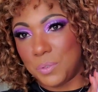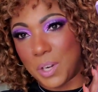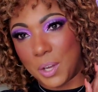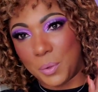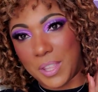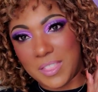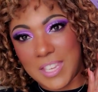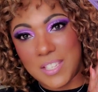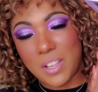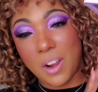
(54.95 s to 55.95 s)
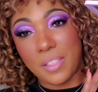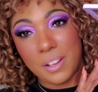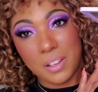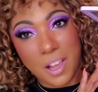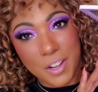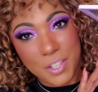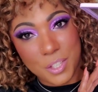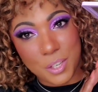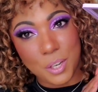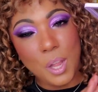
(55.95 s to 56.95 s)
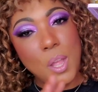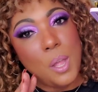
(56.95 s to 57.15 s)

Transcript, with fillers: you know that these are the larger